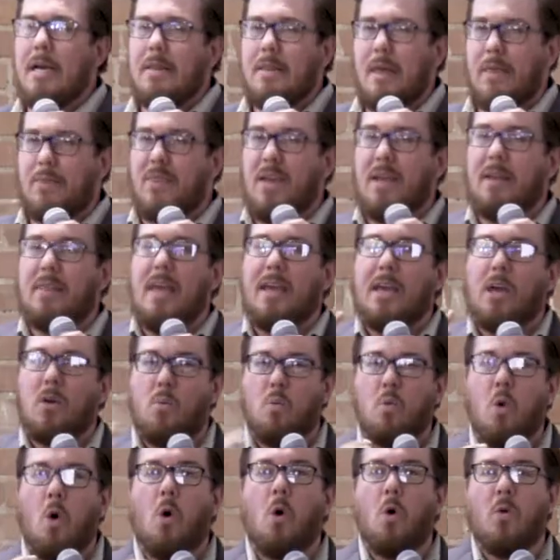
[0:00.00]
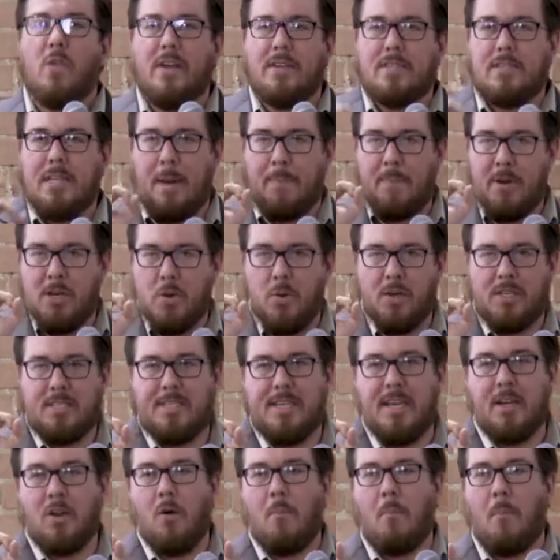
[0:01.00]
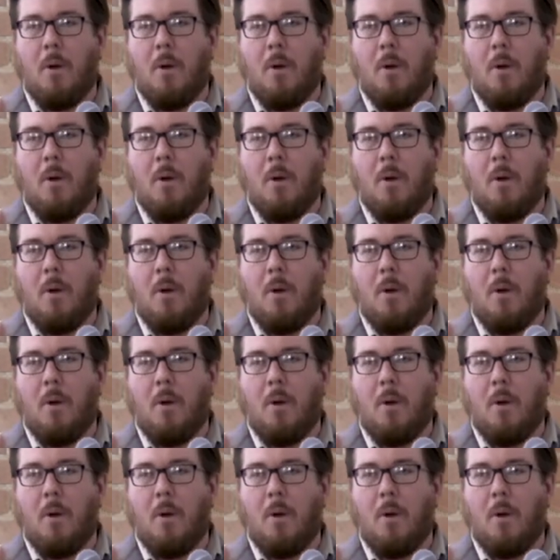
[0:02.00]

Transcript: that think they can roll this up into a single